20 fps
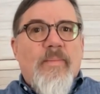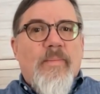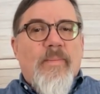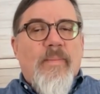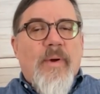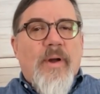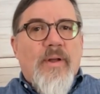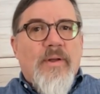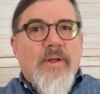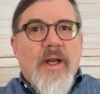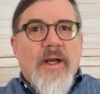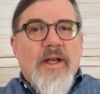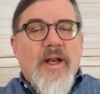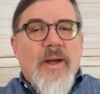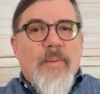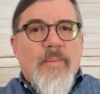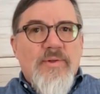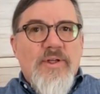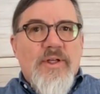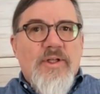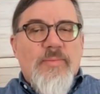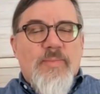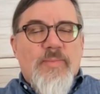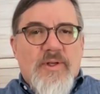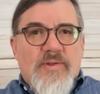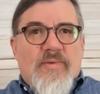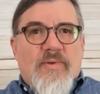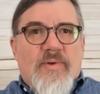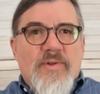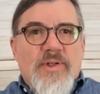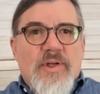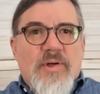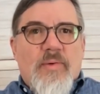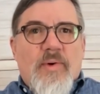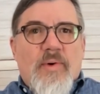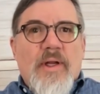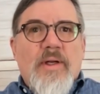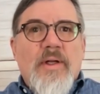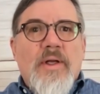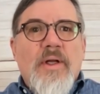99% specificity rate,